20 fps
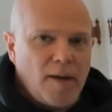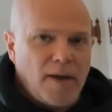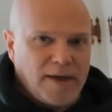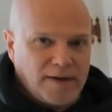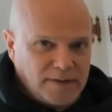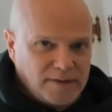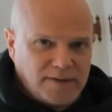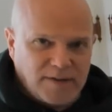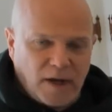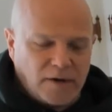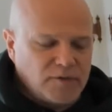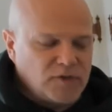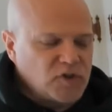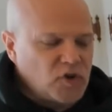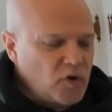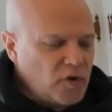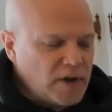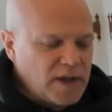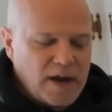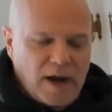Instead of
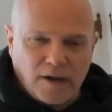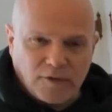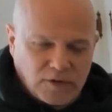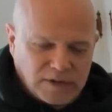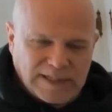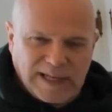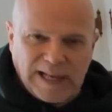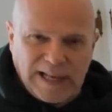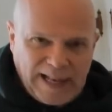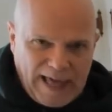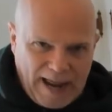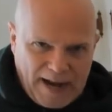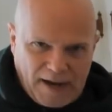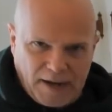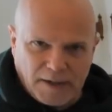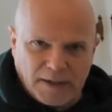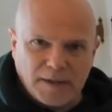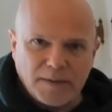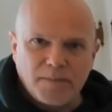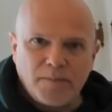stirring it, I'll just let
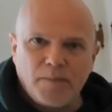it